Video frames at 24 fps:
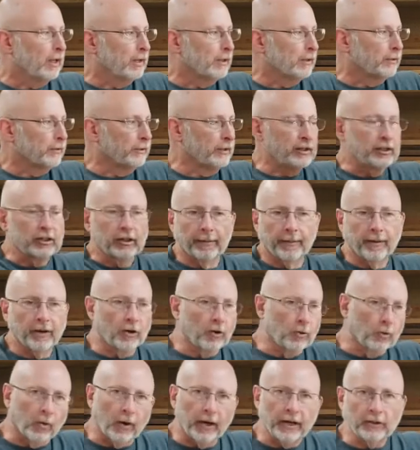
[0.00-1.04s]
These have been
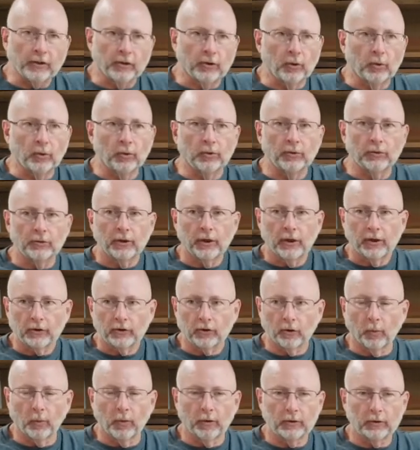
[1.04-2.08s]
great tools. So
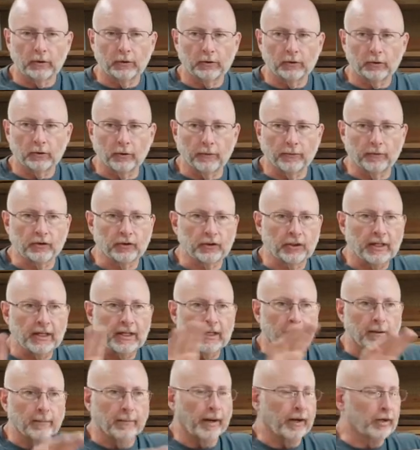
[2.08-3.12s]
what you've seen
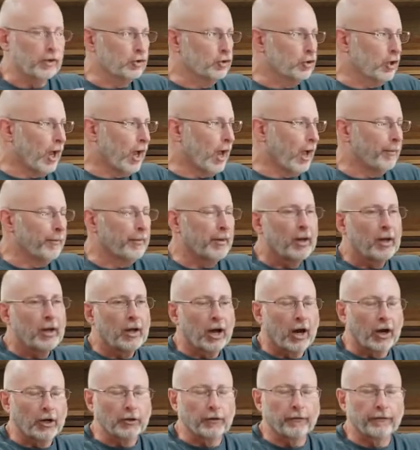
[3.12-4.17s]
in my shop
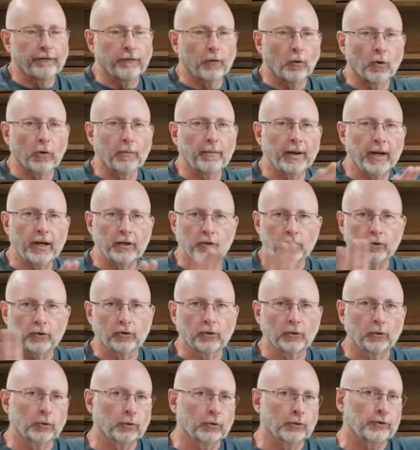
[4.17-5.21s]
are the 4 major
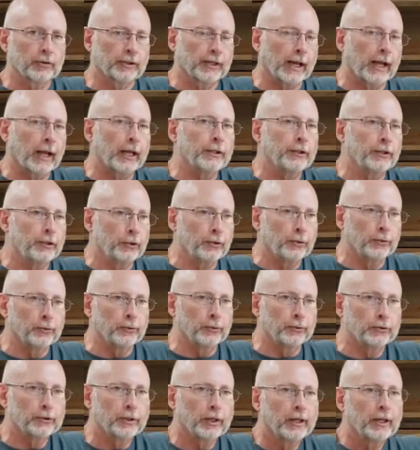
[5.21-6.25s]
tools that I use
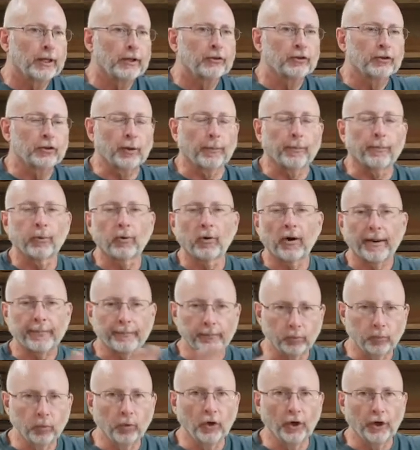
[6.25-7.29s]
to prep
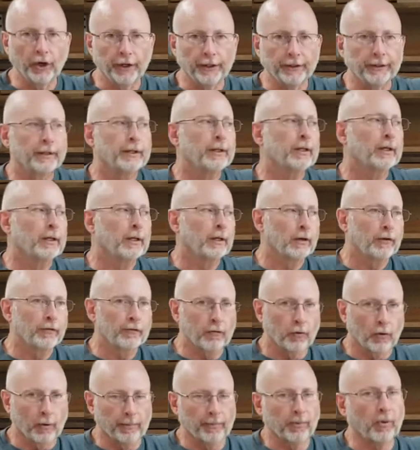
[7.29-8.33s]
wood
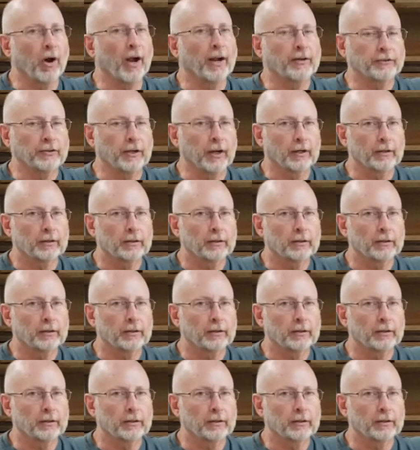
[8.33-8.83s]
for a project.